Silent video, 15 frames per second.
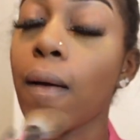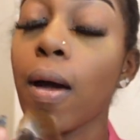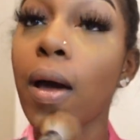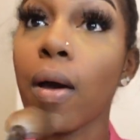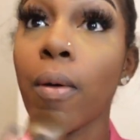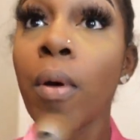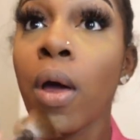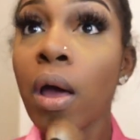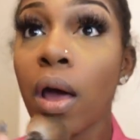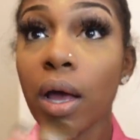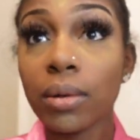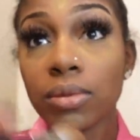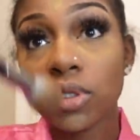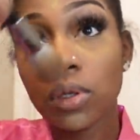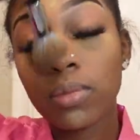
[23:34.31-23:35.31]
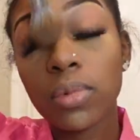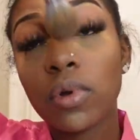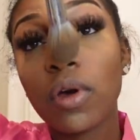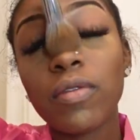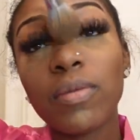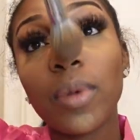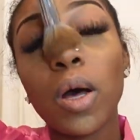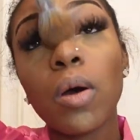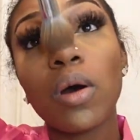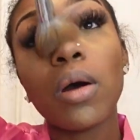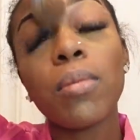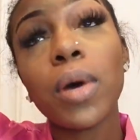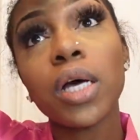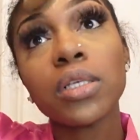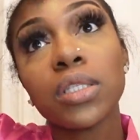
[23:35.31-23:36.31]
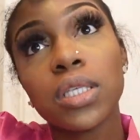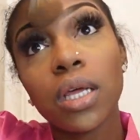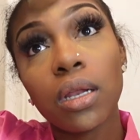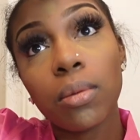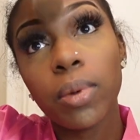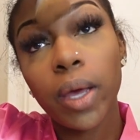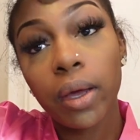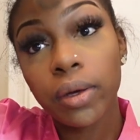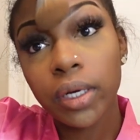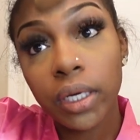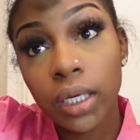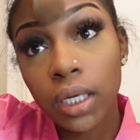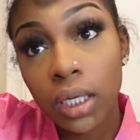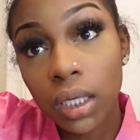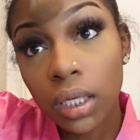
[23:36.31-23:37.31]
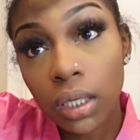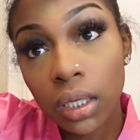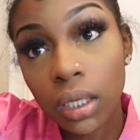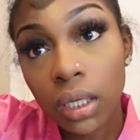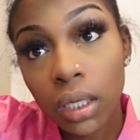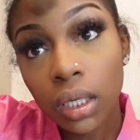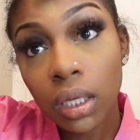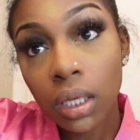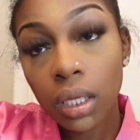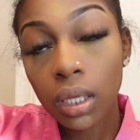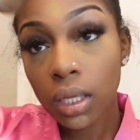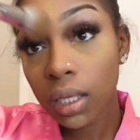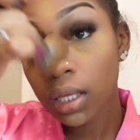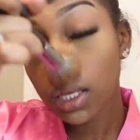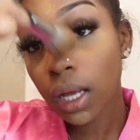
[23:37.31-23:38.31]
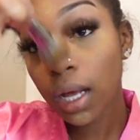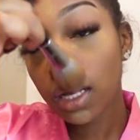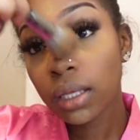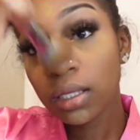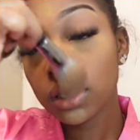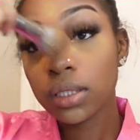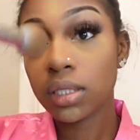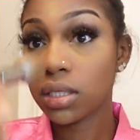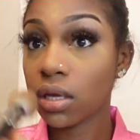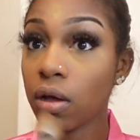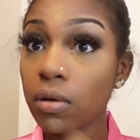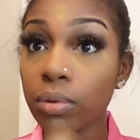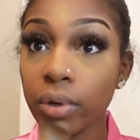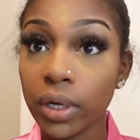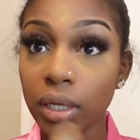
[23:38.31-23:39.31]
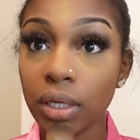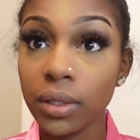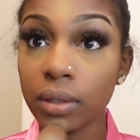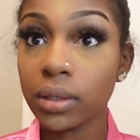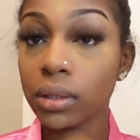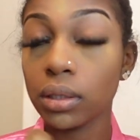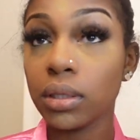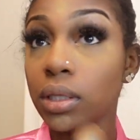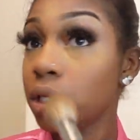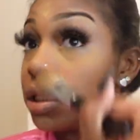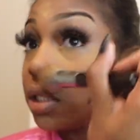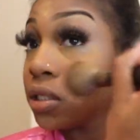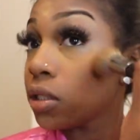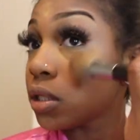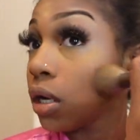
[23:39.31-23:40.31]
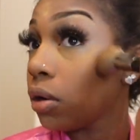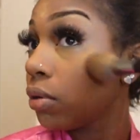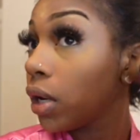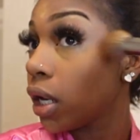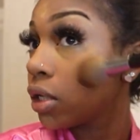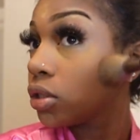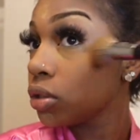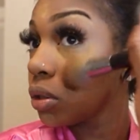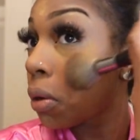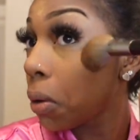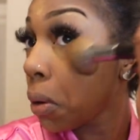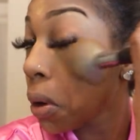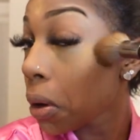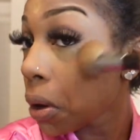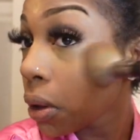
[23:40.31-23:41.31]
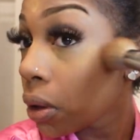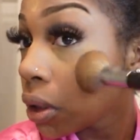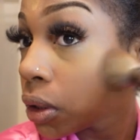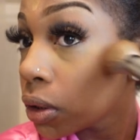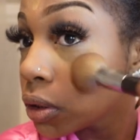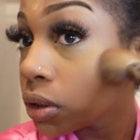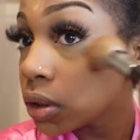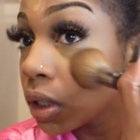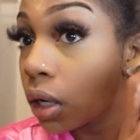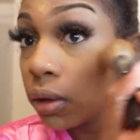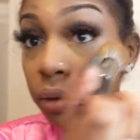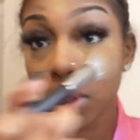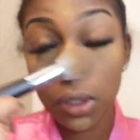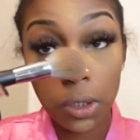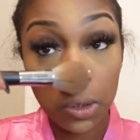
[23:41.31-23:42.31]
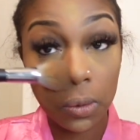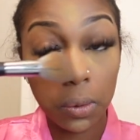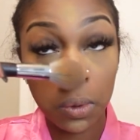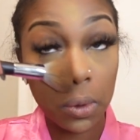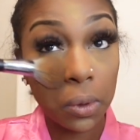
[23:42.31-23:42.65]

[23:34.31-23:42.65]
out. I'm slipping off my all my setting powder. I look so pretty. This is so natural, so cute.